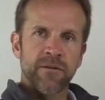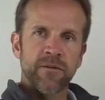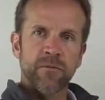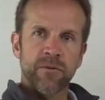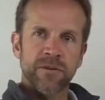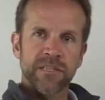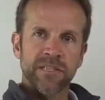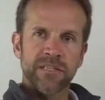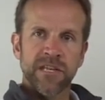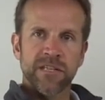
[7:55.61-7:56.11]

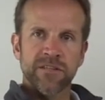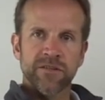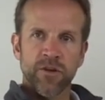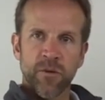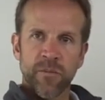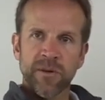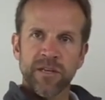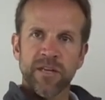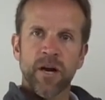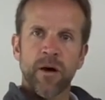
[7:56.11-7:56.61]
which is a
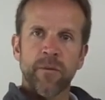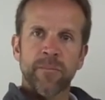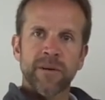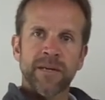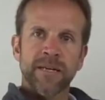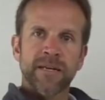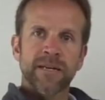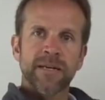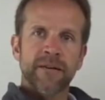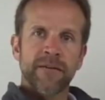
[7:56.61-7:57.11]
German
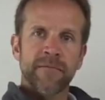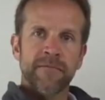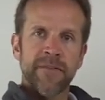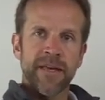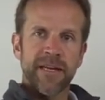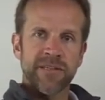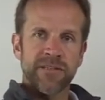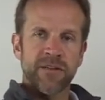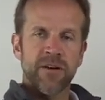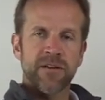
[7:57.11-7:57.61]
company
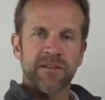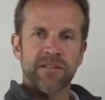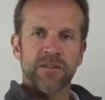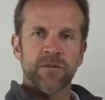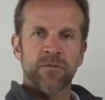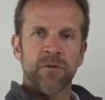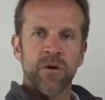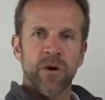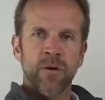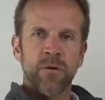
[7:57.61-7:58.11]
that is
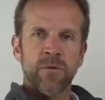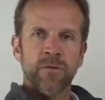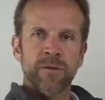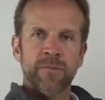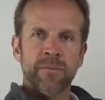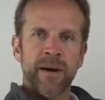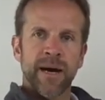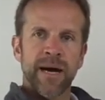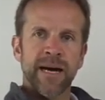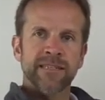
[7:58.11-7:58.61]
also
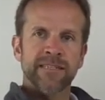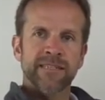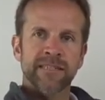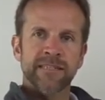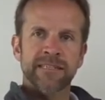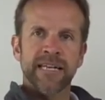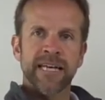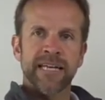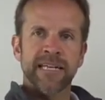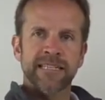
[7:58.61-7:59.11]
owned by
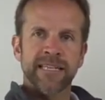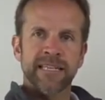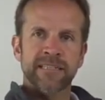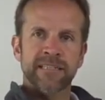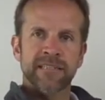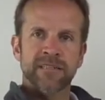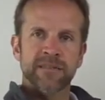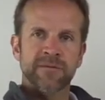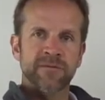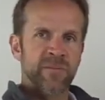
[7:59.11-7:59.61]
Cincinnati Test
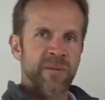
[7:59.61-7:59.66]
Systems.